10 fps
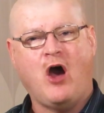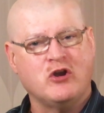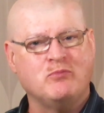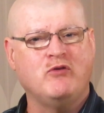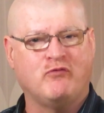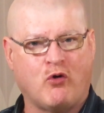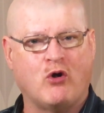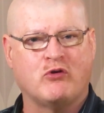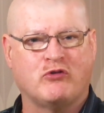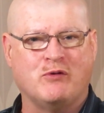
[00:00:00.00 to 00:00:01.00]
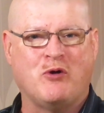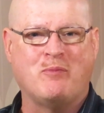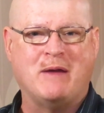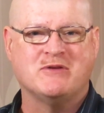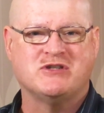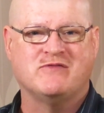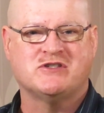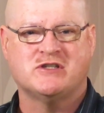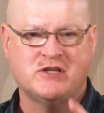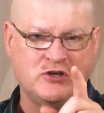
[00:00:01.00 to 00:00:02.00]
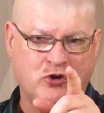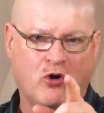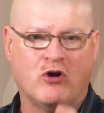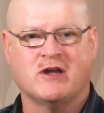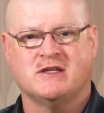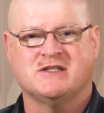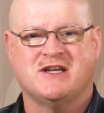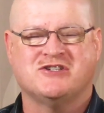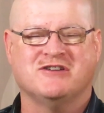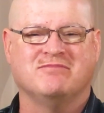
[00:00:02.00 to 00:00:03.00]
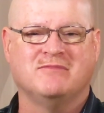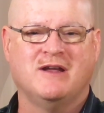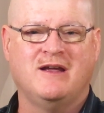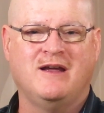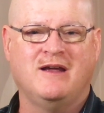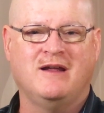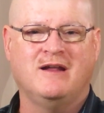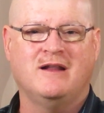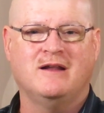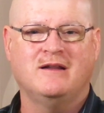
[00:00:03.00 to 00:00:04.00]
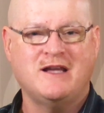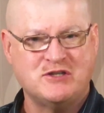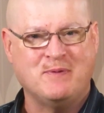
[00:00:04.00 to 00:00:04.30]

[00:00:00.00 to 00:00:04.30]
how to move forward with remote payment services in your organization. Let's